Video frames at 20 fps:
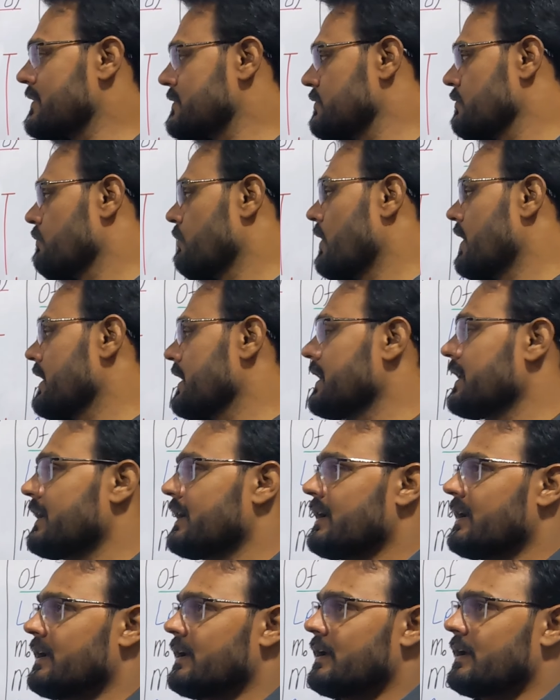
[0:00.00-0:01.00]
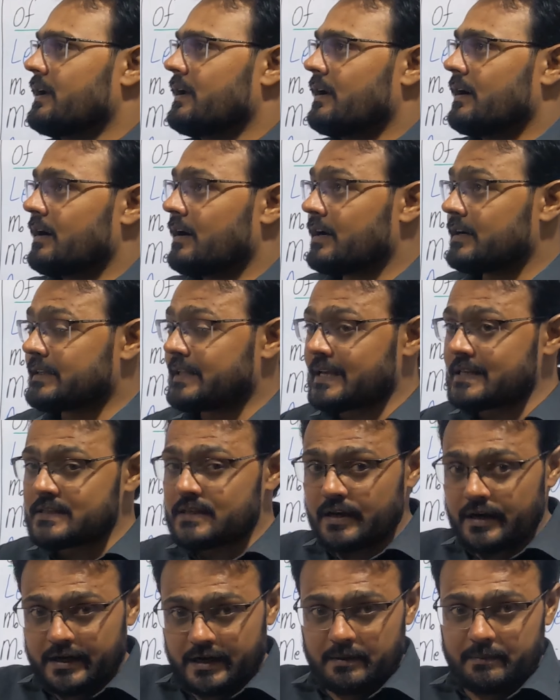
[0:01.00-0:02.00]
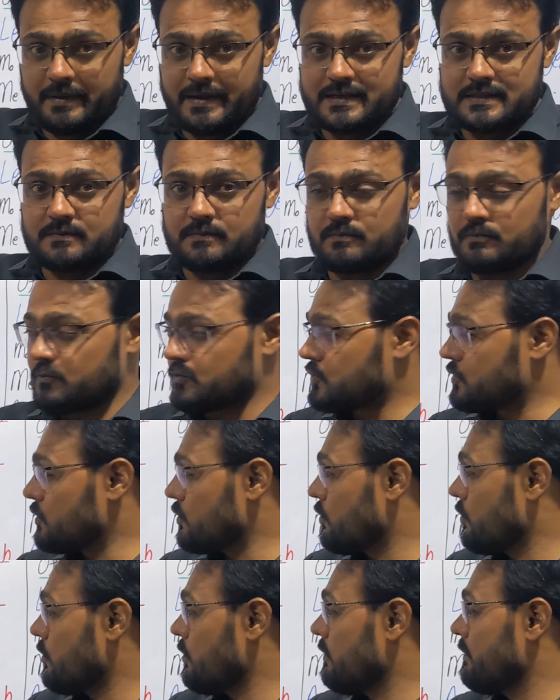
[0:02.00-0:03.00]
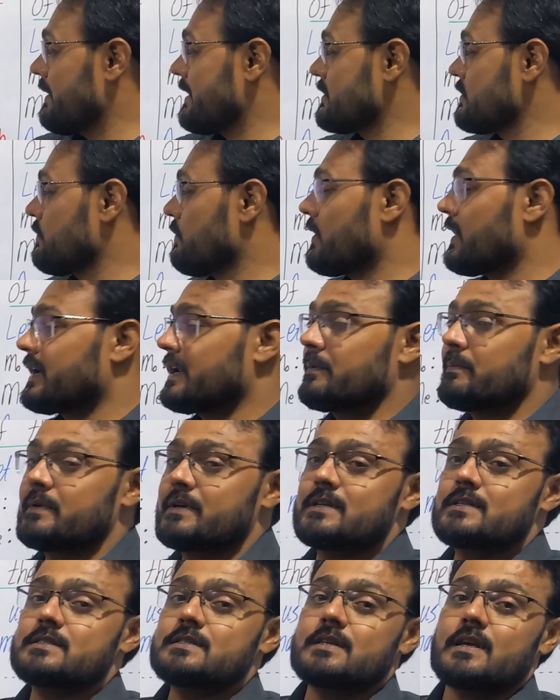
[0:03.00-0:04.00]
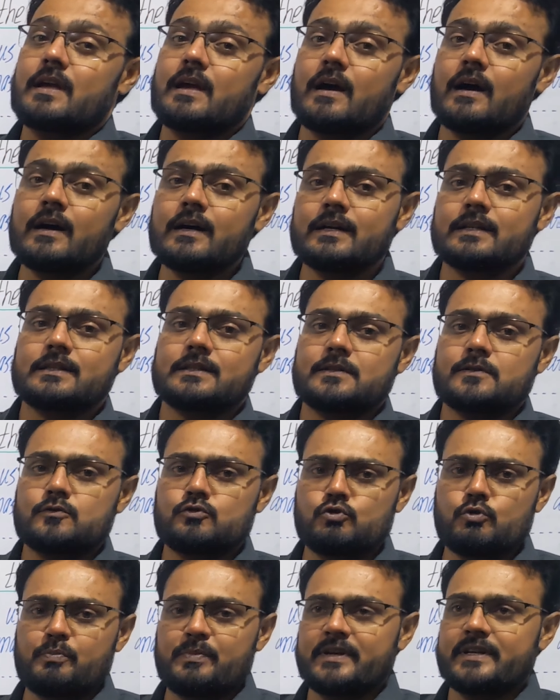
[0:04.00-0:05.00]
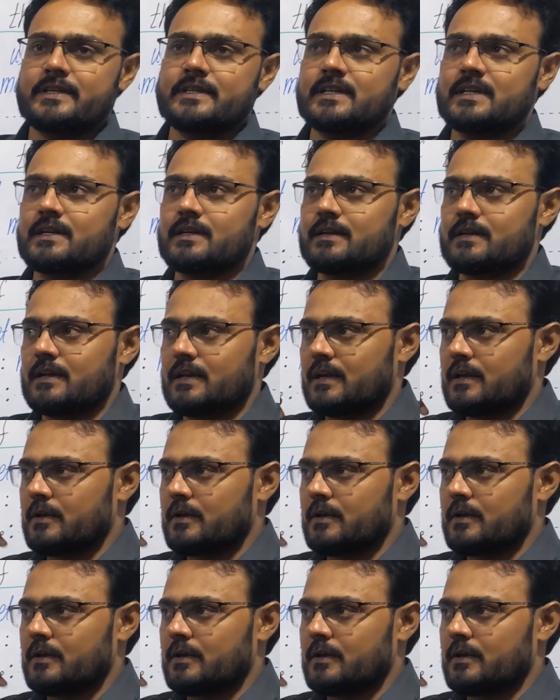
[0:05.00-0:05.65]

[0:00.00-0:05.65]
Massive body, earth has greater mass, so massive body means earth, Jupiter,